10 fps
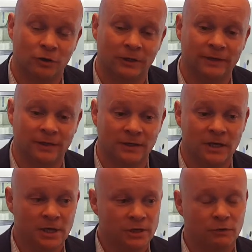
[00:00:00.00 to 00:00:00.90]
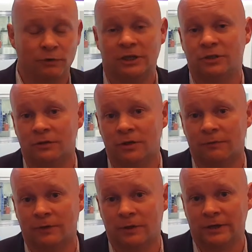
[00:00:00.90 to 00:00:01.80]
it that you really shouldn't
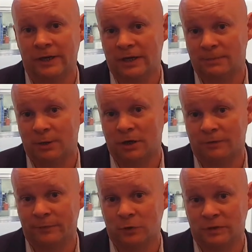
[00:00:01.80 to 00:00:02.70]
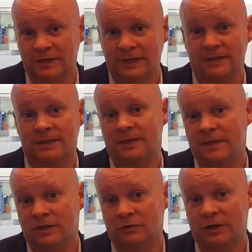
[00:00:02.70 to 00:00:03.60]
overlook it as part of your site
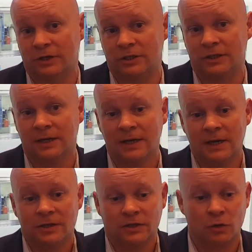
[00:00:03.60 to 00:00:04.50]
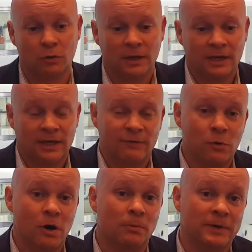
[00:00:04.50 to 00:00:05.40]
CCS strategy. So if you
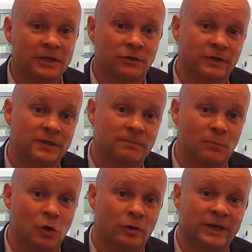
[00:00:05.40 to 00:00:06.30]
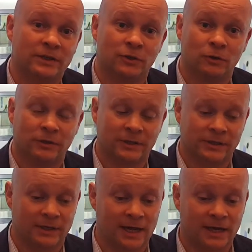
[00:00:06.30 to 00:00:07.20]
are interested more in
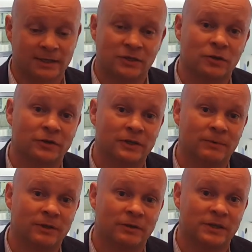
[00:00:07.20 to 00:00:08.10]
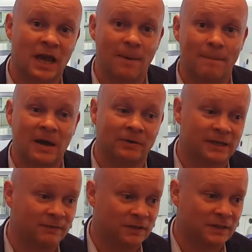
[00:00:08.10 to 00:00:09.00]
discussing with us about
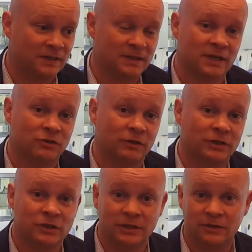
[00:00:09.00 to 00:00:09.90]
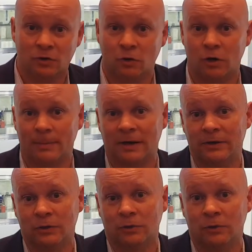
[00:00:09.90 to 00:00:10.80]
either CCS strategies or about
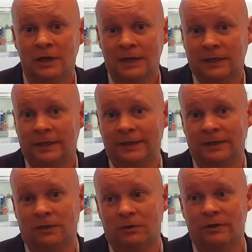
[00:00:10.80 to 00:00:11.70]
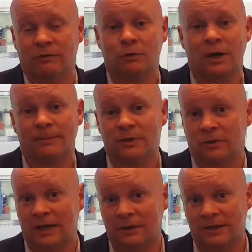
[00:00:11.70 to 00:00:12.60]
your cleaning and loading requirements
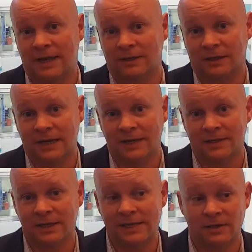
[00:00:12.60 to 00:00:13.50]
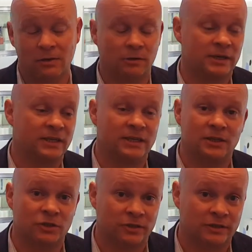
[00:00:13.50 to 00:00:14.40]
on how to handle an isolator, or
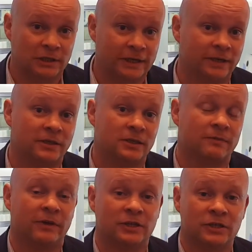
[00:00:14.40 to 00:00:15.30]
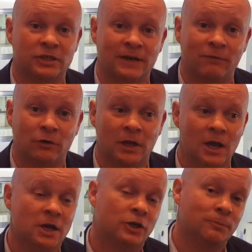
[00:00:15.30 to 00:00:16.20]
indeed just cleaning and disinfection in general,
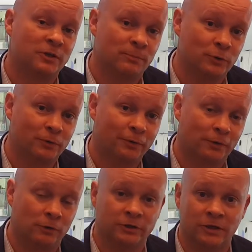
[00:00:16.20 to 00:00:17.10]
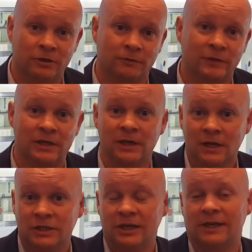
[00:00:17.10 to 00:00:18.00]
come to the booth, or alternatively
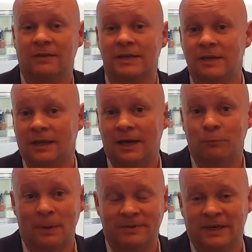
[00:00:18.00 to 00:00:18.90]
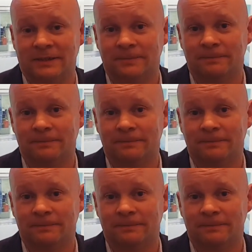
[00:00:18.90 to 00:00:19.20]
check out the EcoLab website.